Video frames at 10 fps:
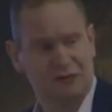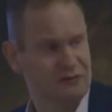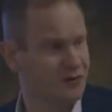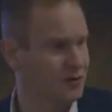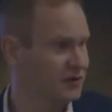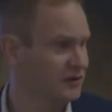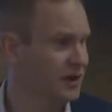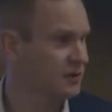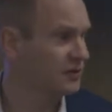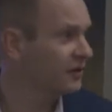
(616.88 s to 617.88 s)
the foreign
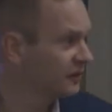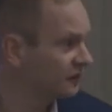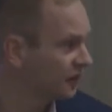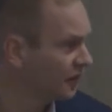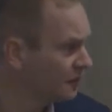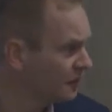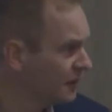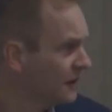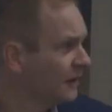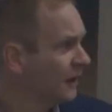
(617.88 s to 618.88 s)
secretary at the
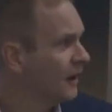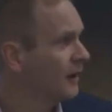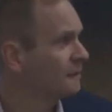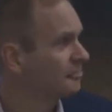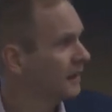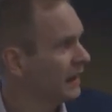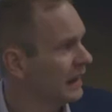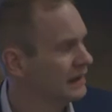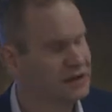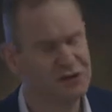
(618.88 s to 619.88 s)
time.
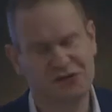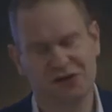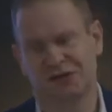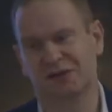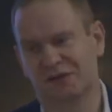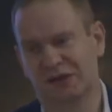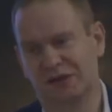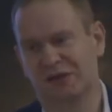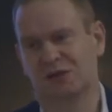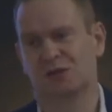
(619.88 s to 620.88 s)
And he had just
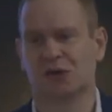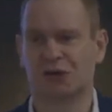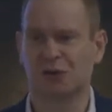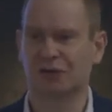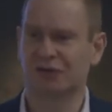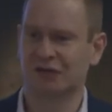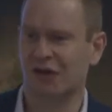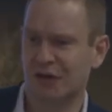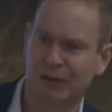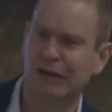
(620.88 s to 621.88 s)
invented this word called
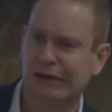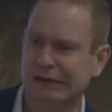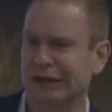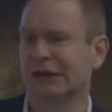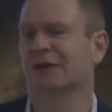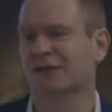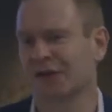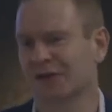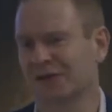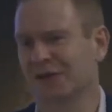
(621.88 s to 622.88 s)
cyber. Now, for
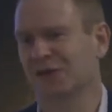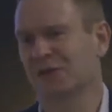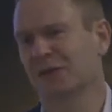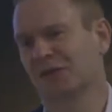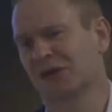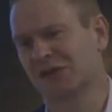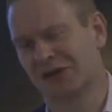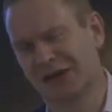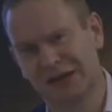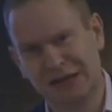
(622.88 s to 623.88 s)
those of you who remember
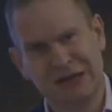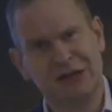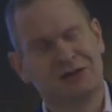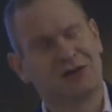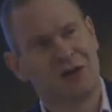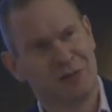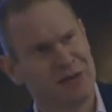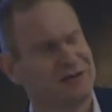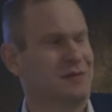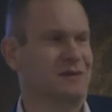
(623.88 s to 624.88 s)
2010, cyber
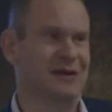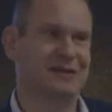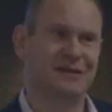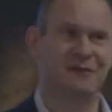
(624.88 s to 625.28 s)
meant something very